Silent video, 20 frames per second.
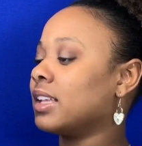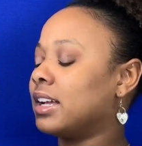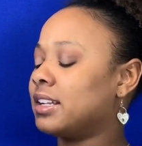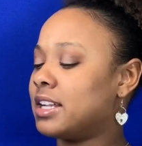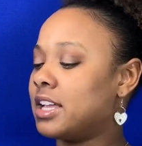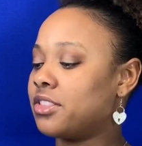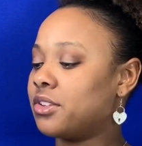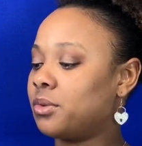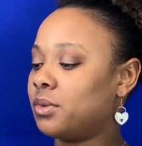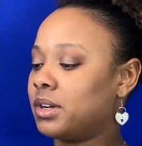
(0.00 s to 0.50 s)

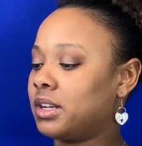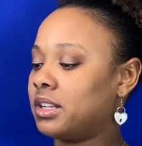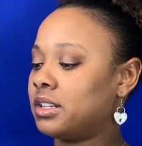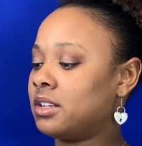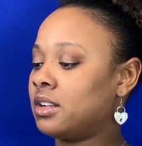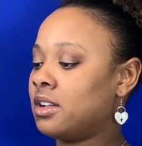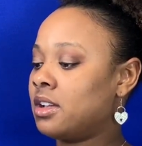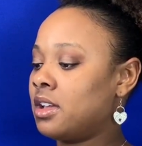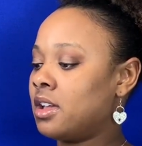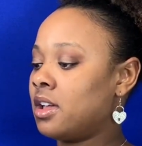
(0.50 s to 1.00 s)
Another one
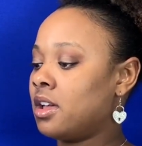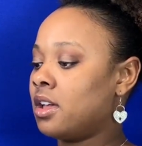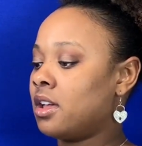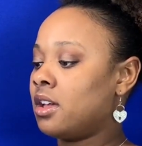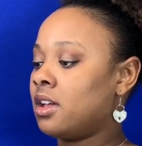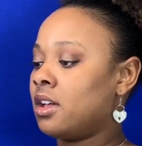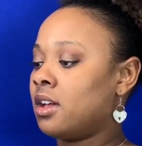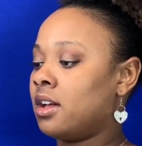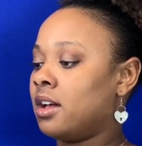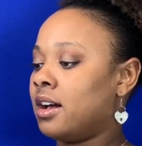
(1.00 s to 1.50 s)

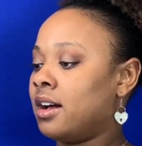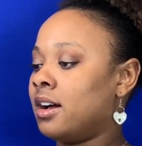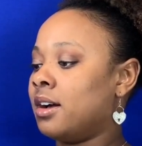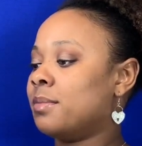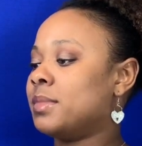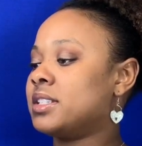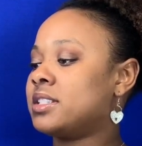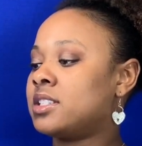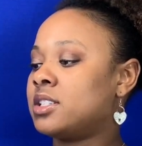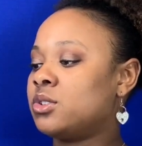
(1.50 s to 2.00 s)

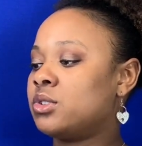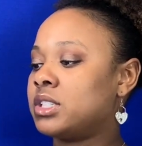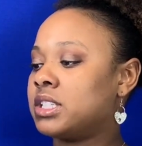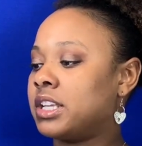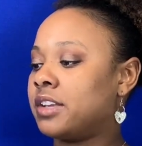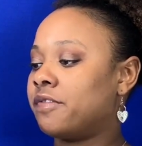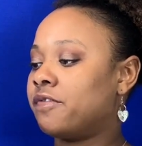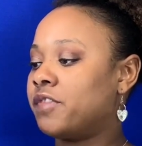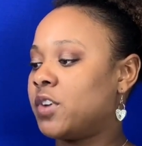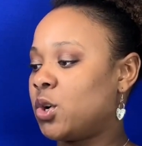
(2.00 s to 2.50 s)
is
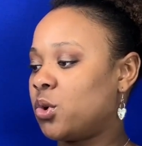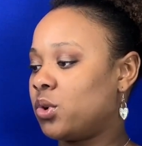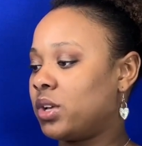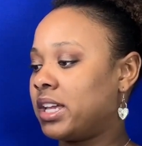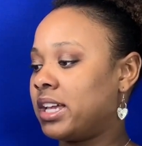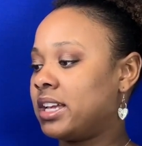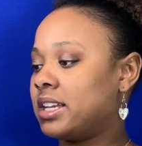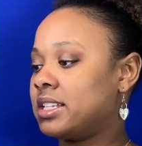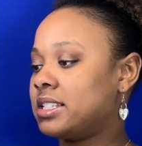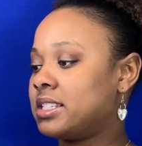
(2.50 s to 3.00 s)
losing
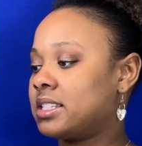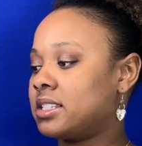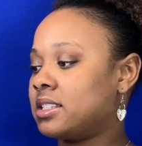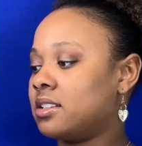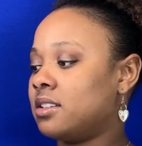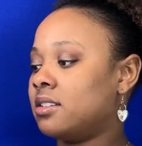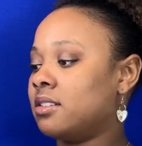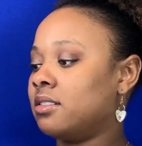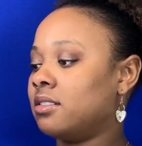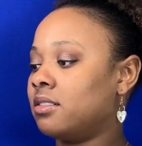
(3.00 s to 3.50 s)
focus,
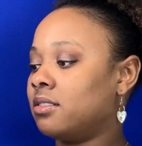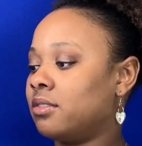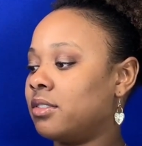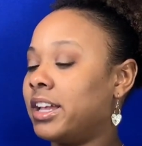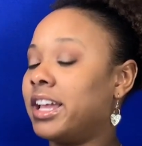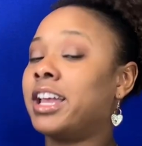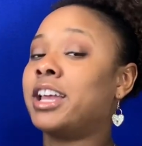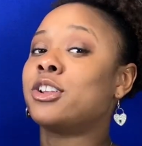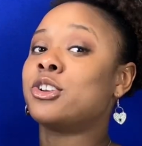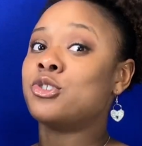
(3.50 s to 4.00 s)

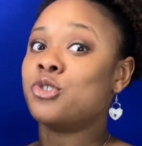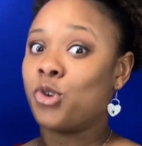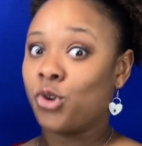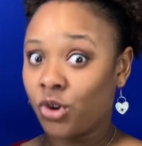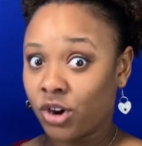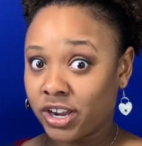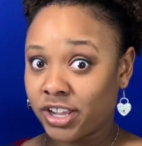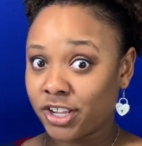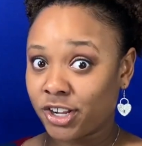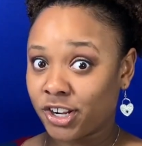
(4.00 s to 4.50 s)

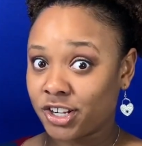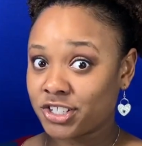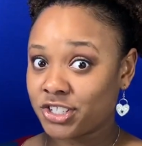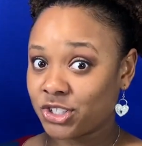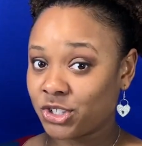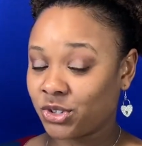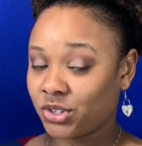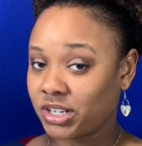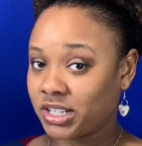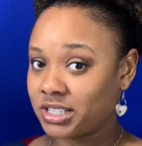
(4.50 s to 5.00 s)
ignoring your
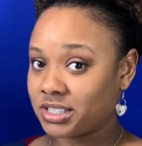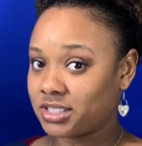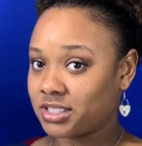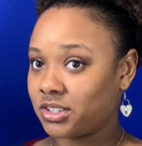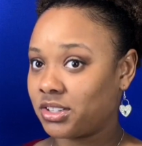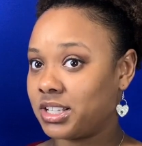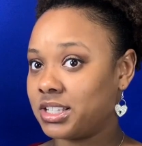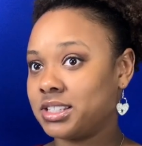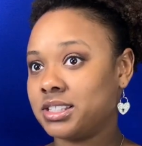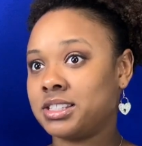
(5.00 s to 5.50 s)
students.
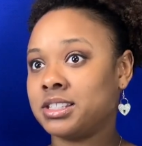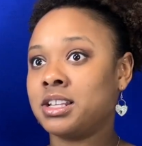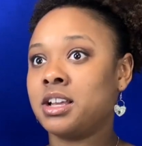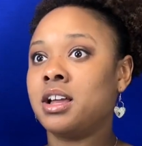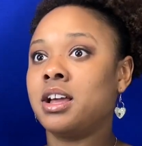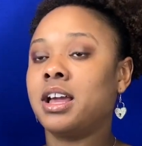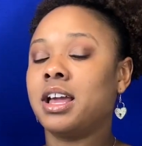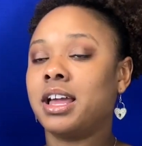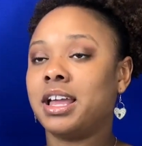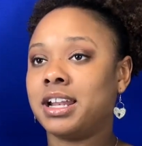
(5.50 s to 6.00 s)
So that's
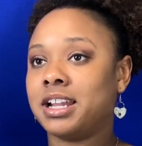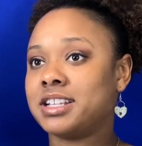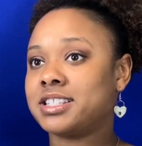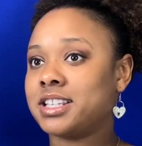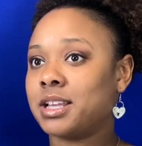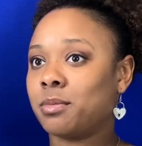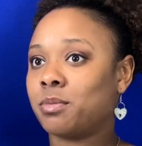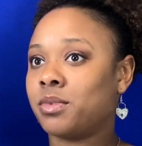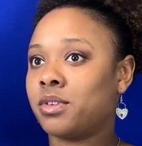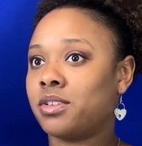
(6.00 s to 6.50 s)
an
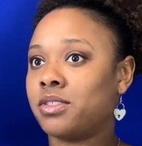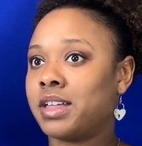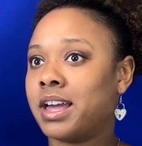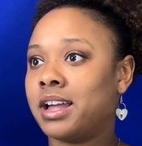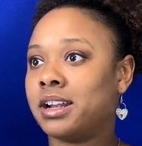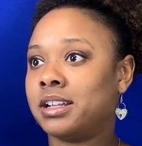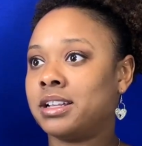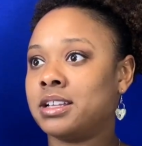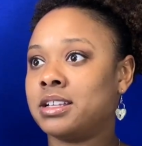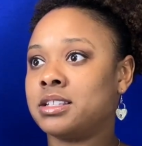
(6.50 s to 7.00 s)
example of
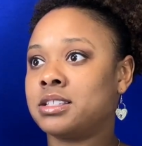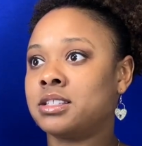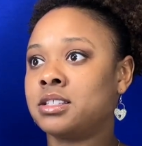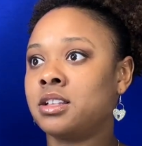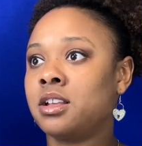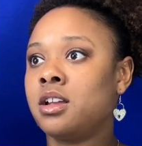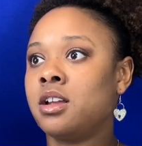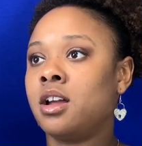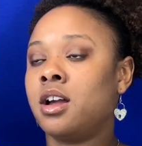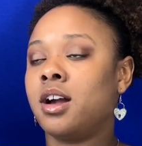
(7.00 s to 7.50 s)
that is
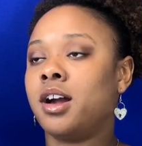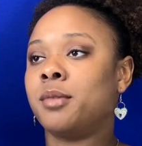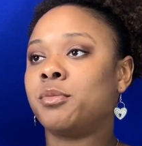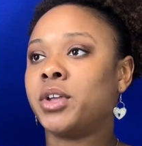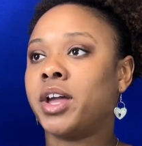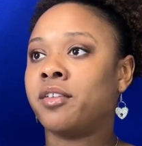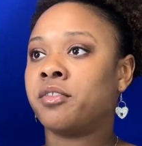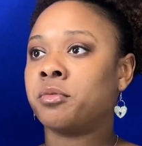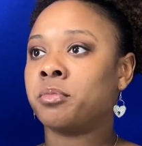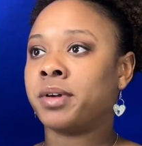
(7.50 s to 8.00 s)

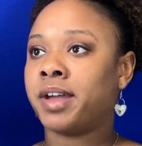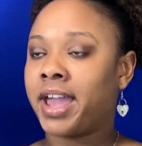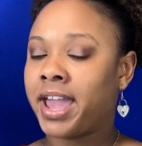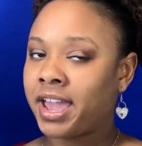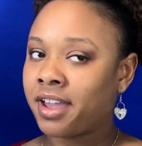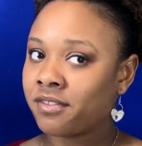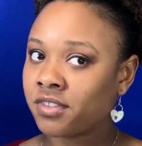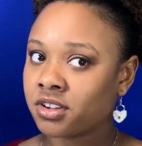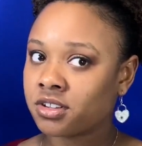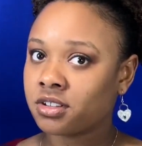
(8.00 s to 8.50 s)
you have a
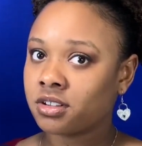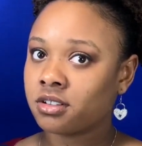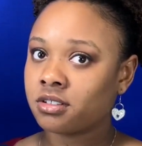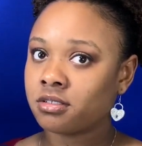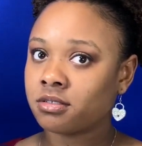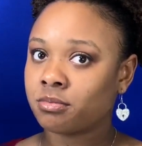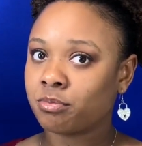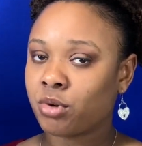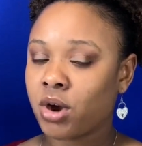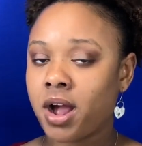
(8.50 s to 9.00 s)
behavior
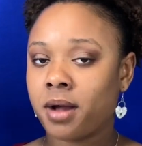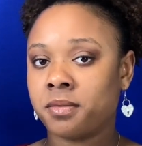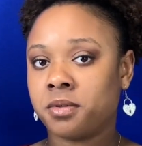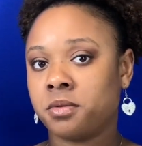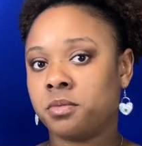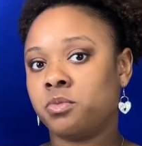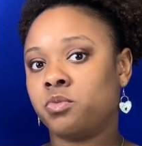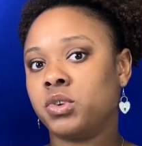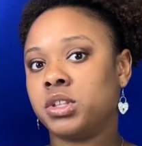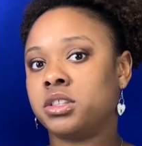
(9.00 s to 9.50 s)

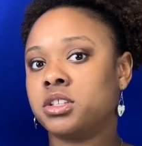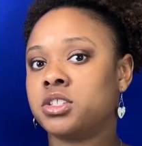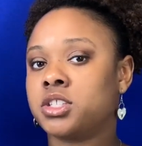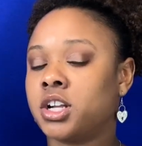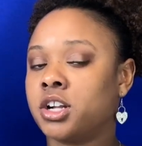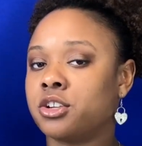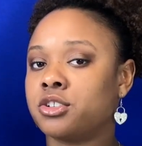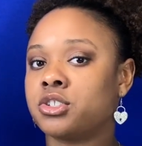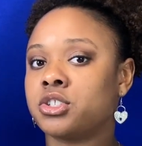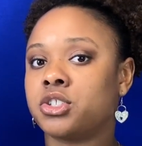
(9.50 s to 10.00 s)
problem with a
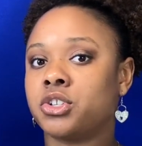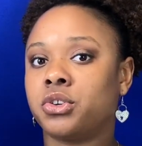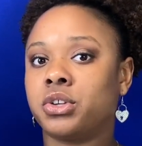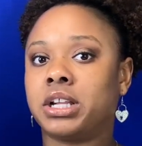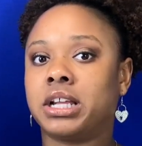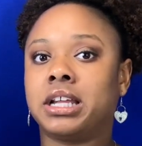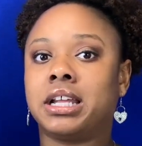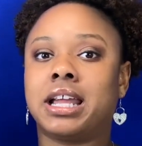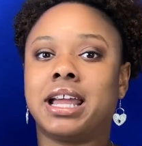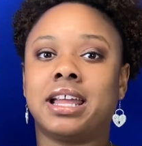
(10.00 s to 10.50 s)
certain
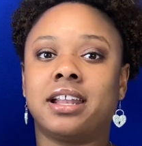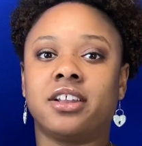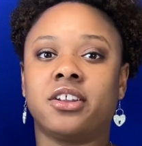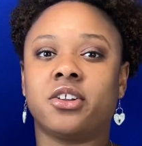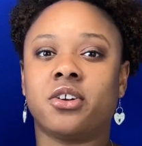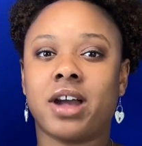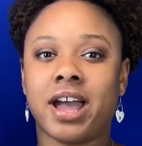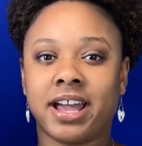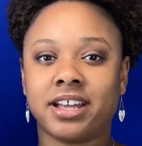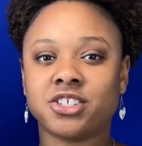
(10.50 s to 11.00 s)
student, and
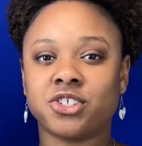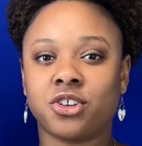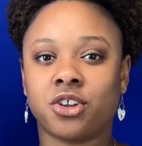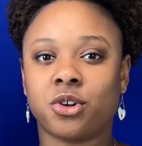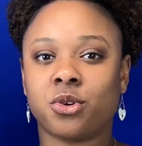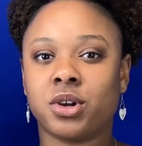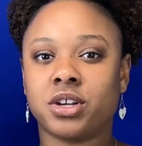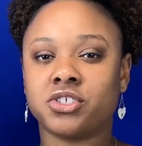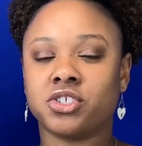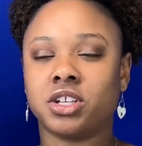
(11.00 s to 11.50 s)
it'll ask you a
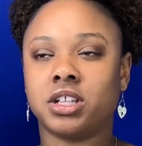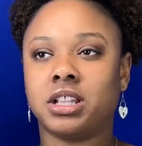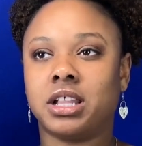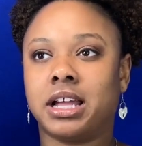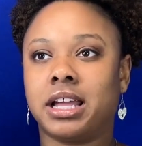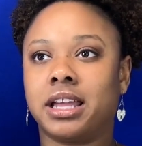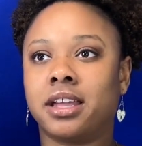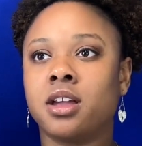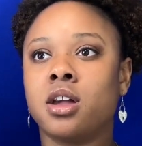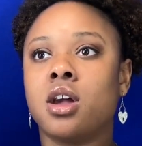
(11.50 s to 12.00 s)
question
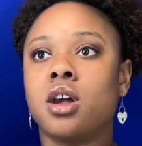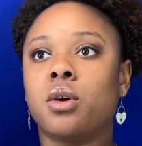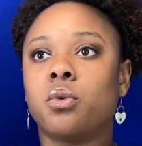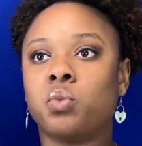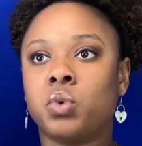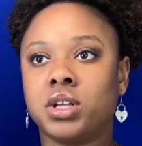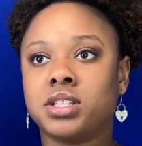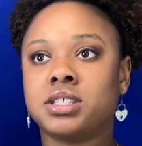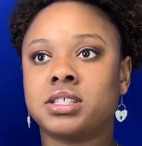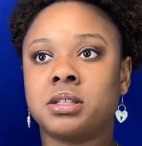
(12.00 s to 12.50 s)
like,
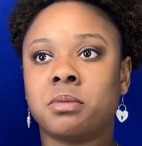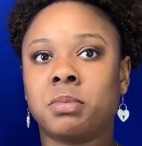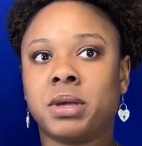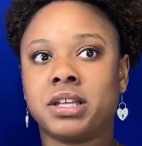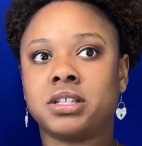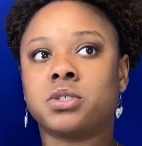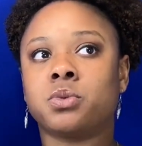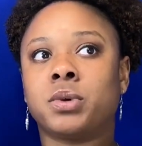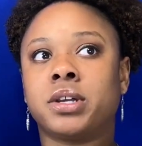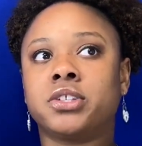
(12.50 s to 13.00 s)
what's the
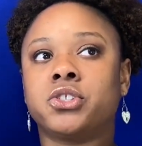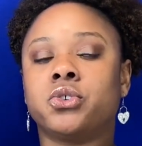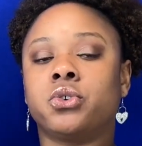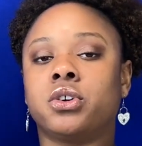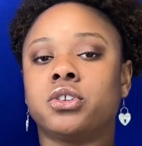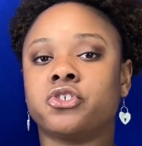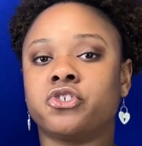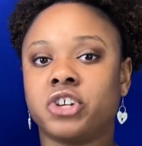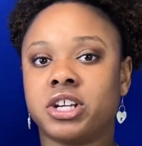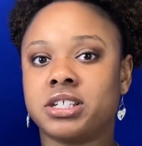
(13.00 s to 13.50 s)
best way to
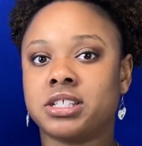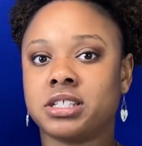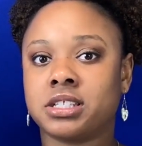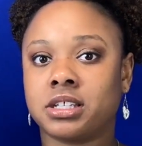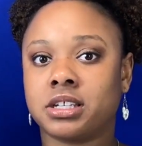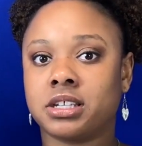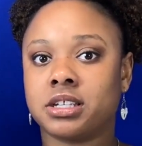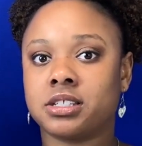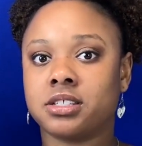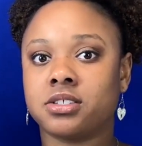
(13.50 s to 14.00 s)
address
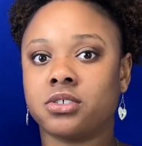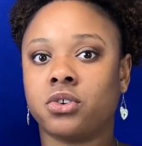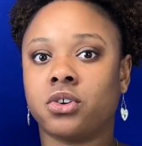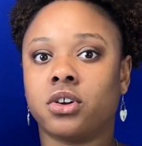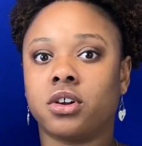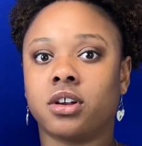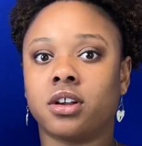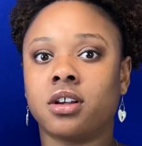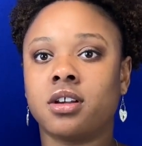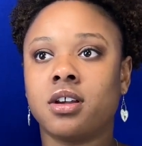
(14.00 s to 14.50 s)
this
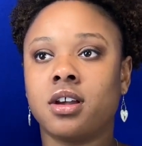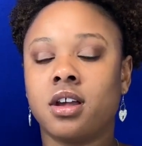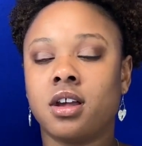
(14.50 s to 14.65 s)
or